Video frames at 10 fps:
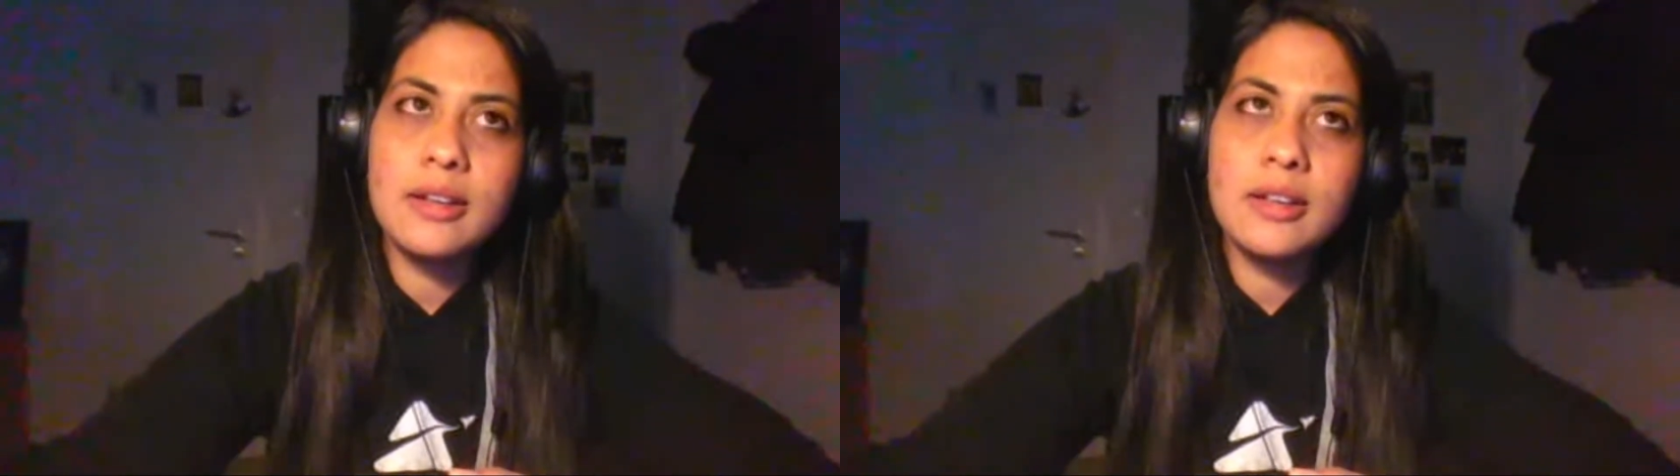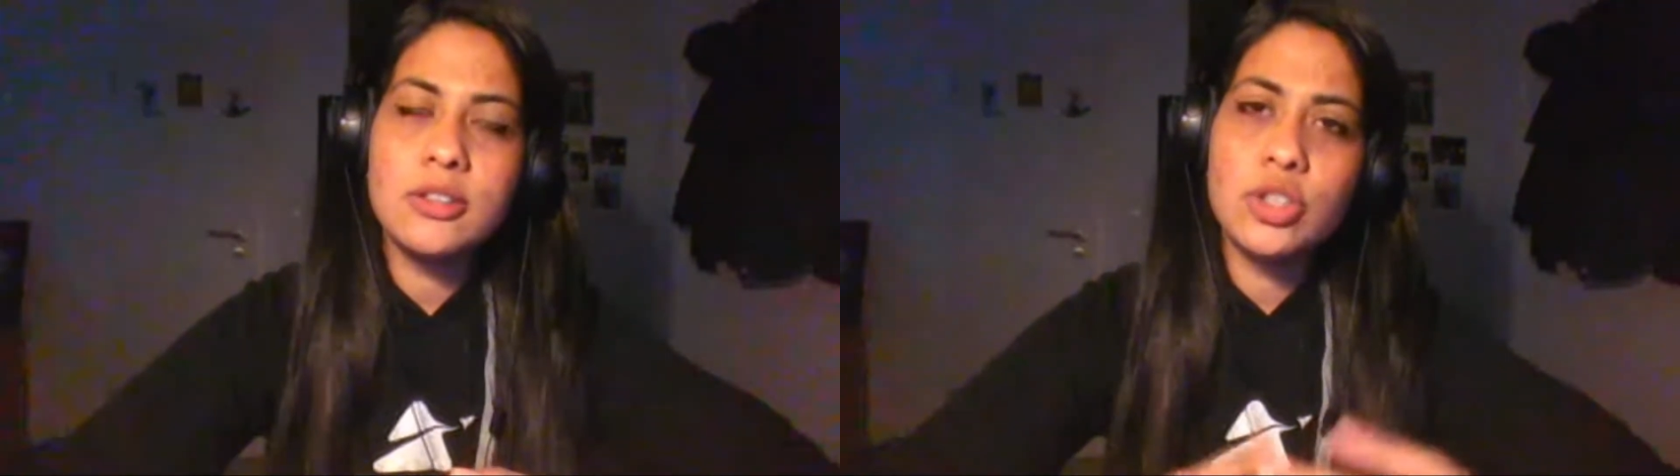
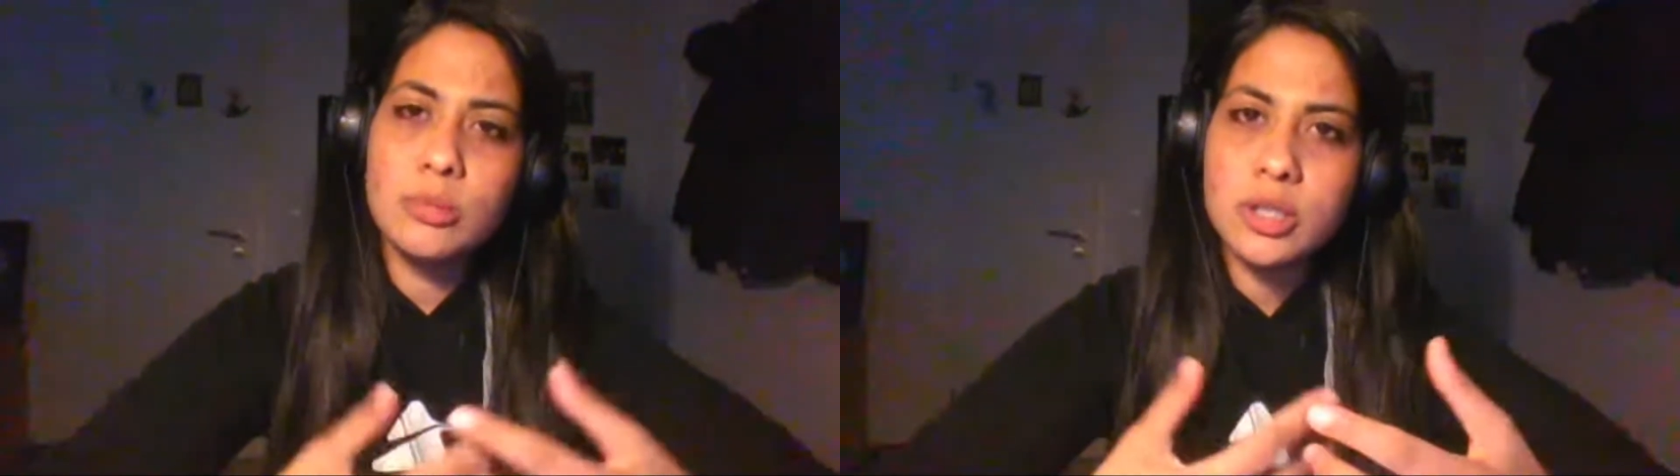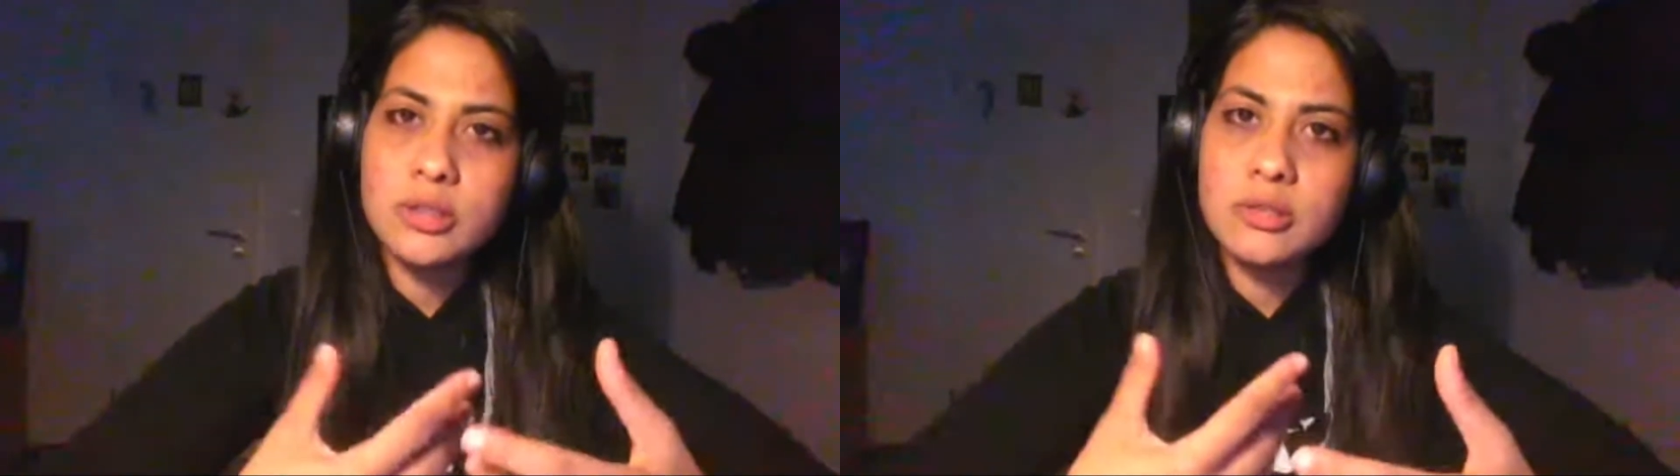
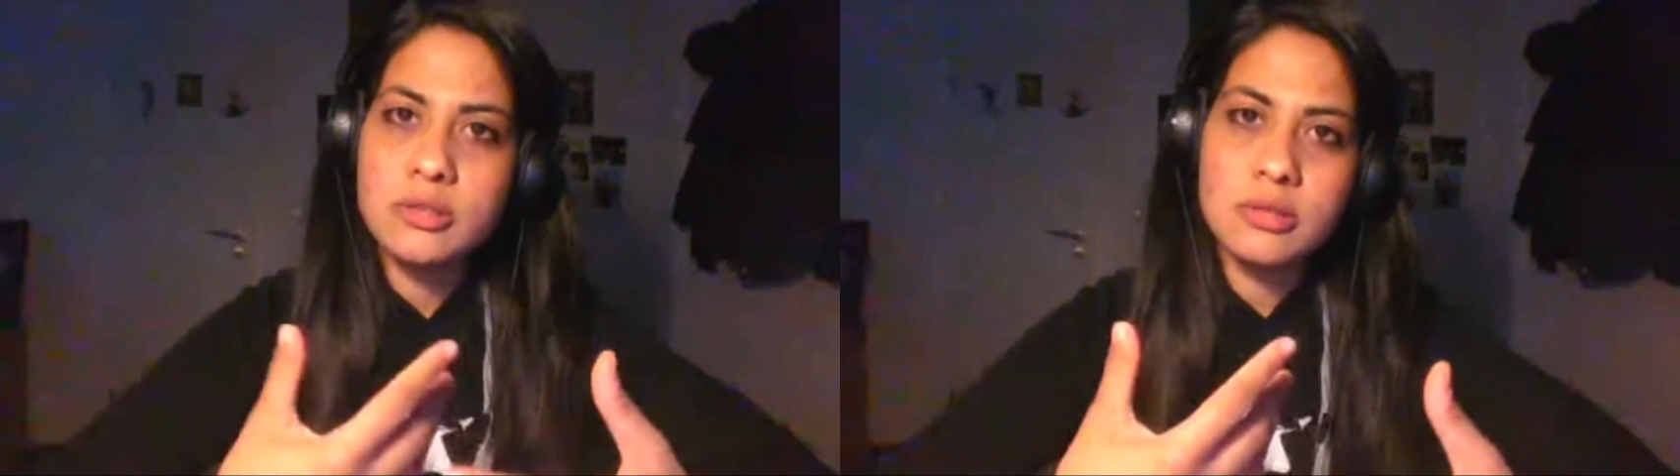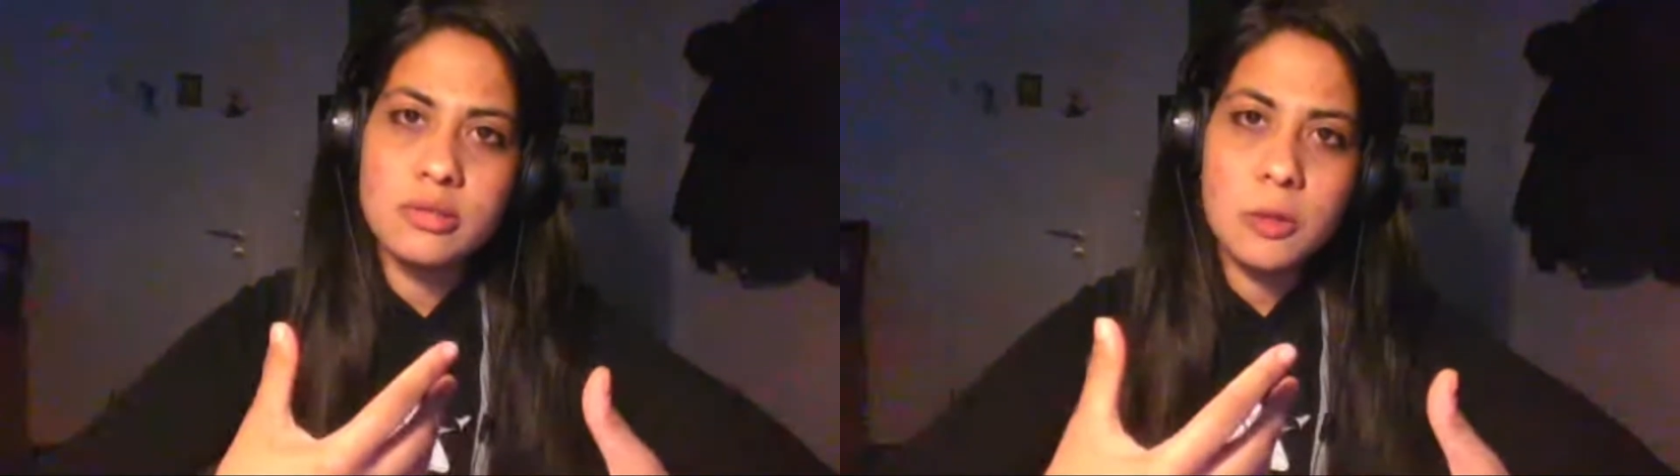
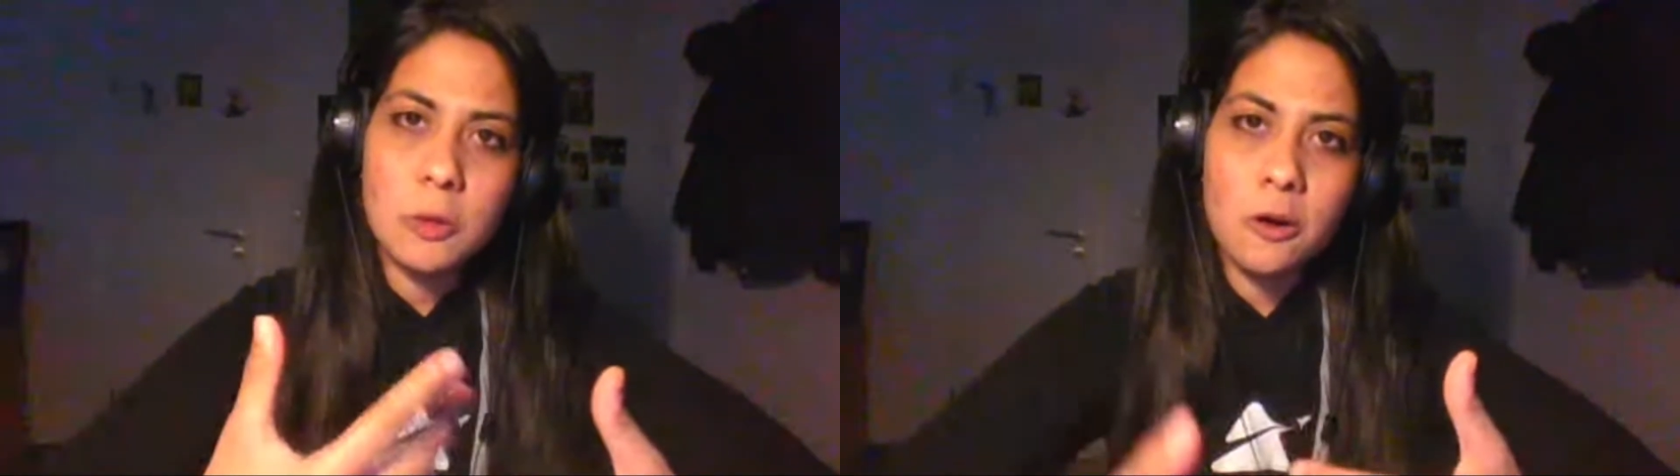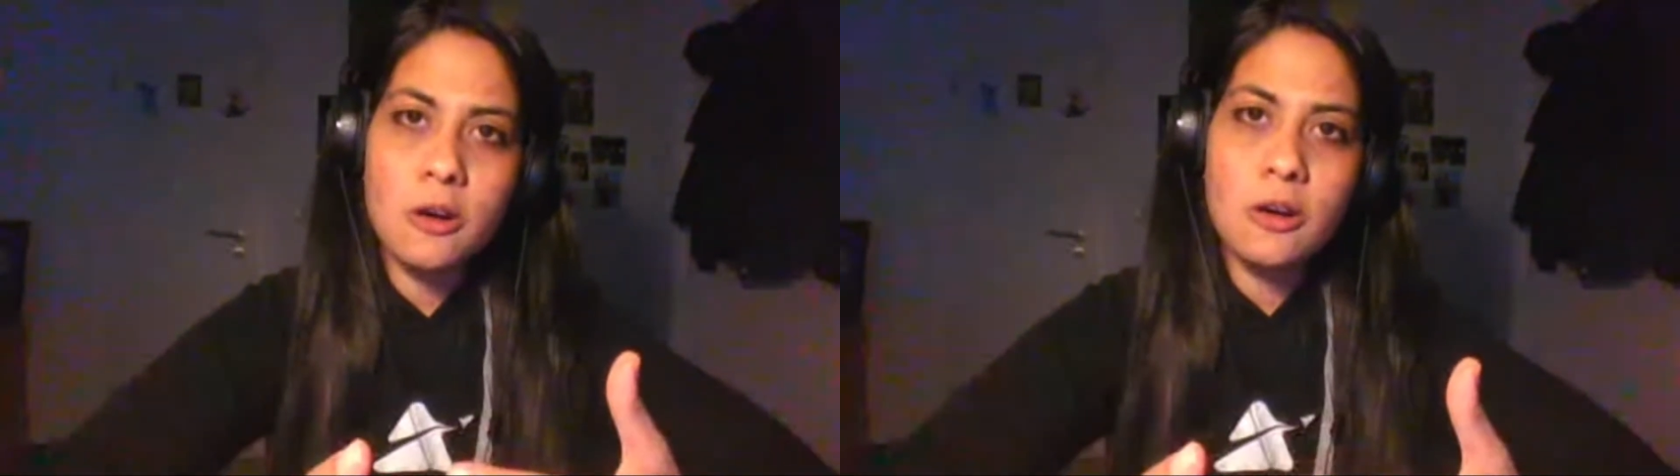German law